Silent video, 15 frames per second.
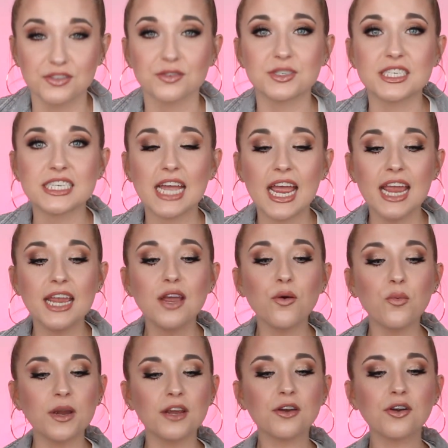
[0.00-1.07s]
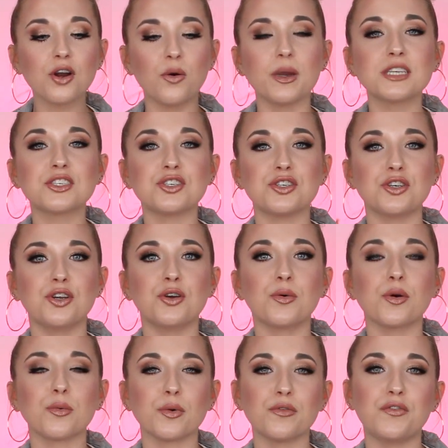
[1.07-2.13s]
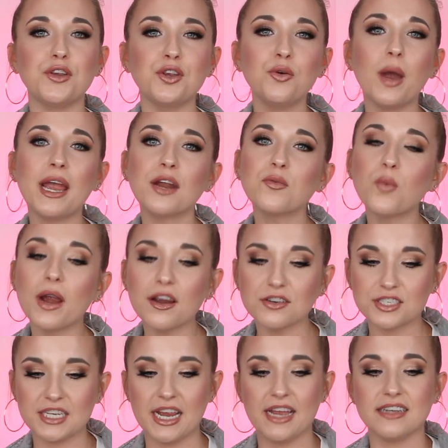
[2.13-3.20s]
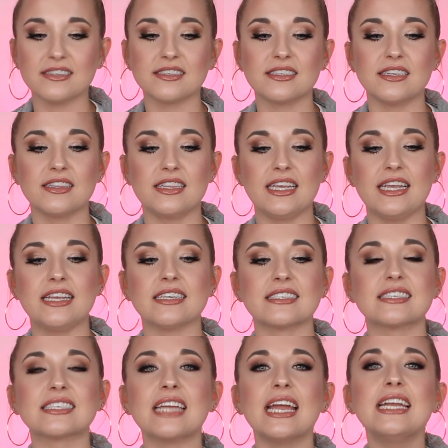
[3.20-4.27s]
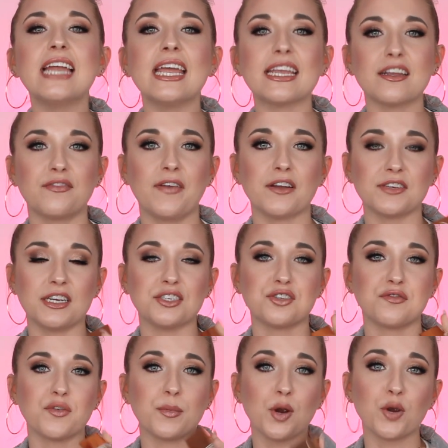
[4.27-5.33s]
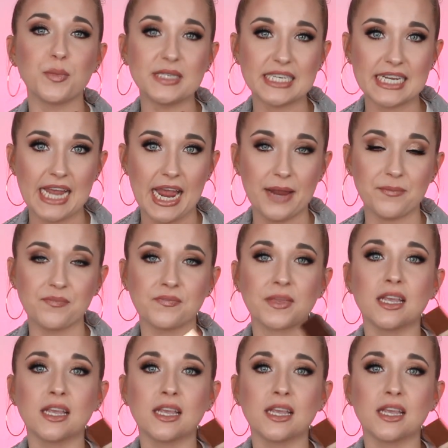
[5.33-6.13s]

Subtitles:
So today we are going to review and wear test the Stay Naked foundation from Urban Decay.